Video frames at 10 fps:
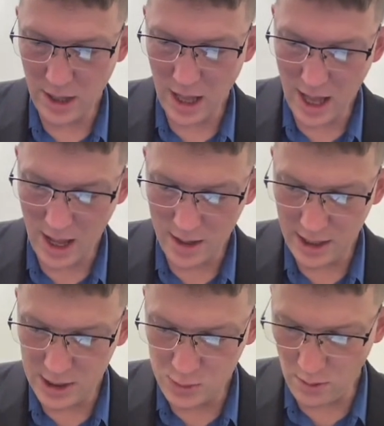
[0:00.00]
at
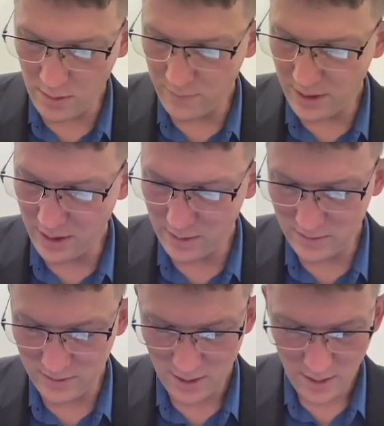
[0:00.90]
each one of
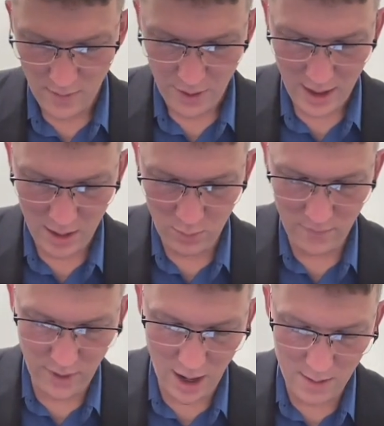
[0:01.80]
these, and
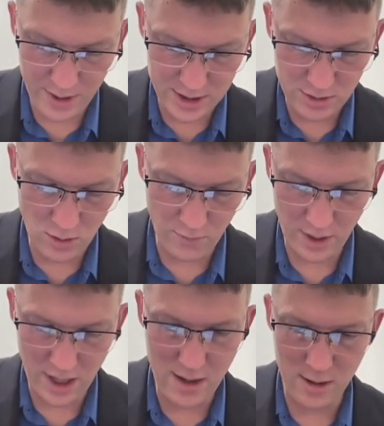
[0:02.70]
we've got a picture over
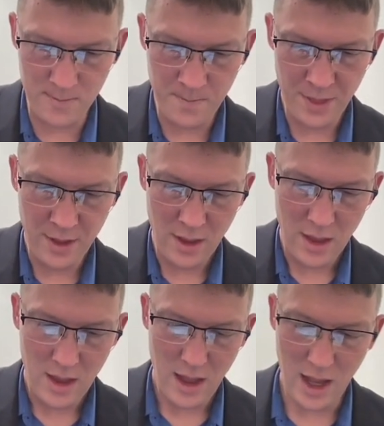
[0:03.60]
here,
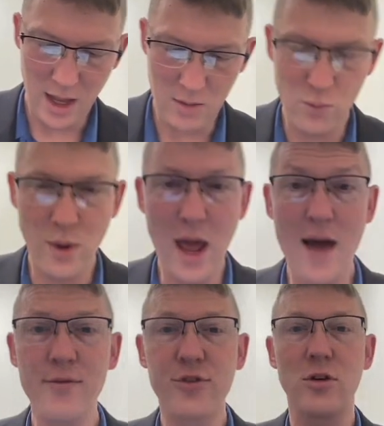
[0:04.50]
and we
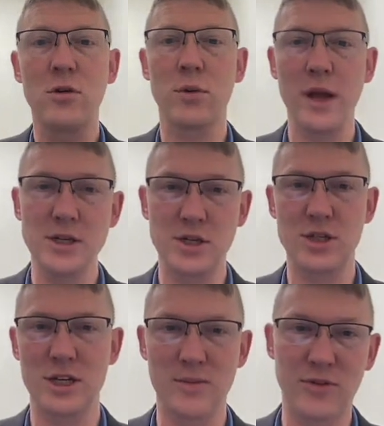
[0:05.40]
have certain
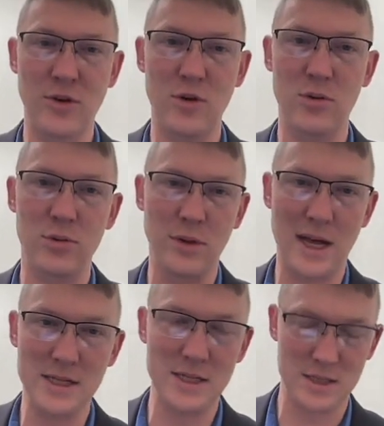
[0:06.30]
relationships. So
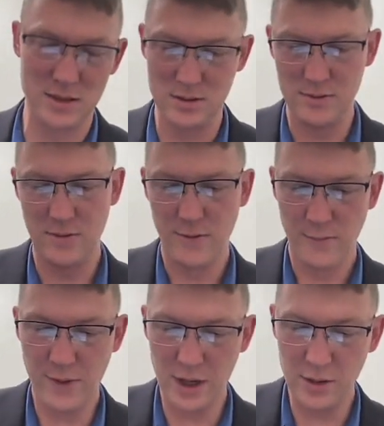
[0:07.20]
let's
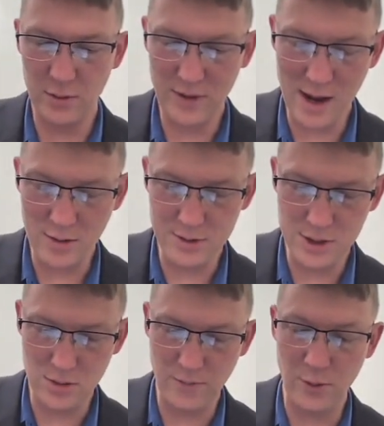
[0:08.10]
figure those out.
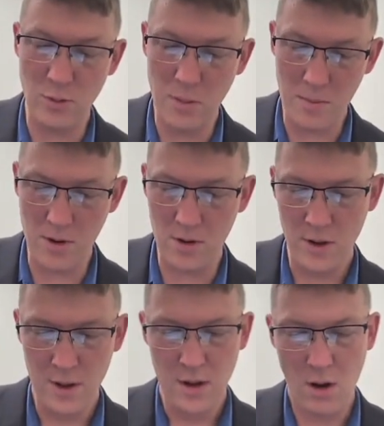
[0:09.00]
So if you remember,
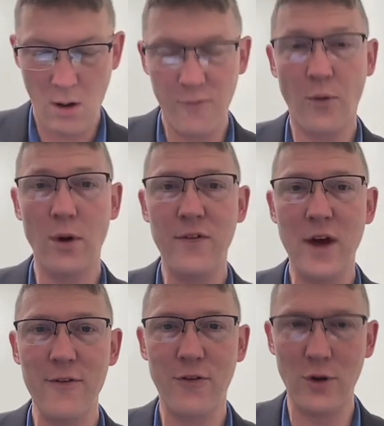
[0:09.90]
our
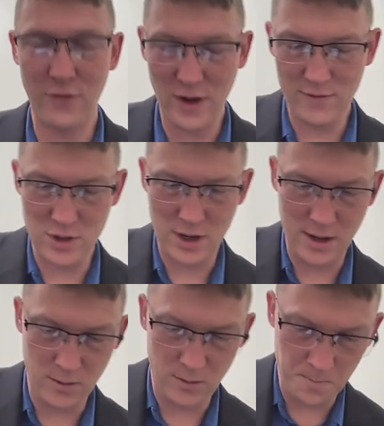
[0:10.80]
45-45
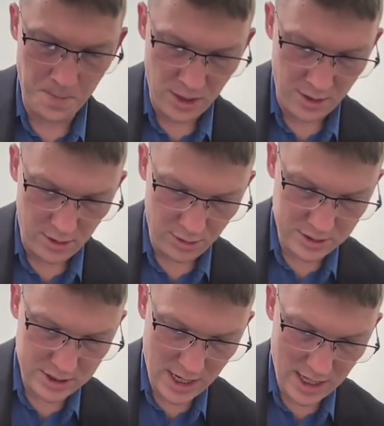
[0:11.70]
triangle
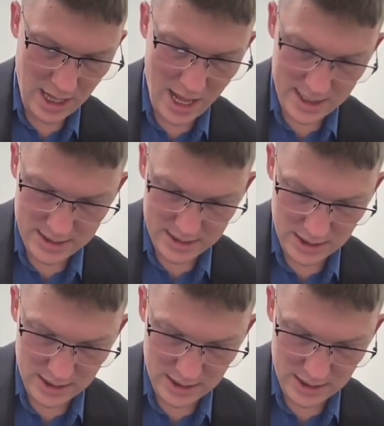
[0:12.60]
looks like x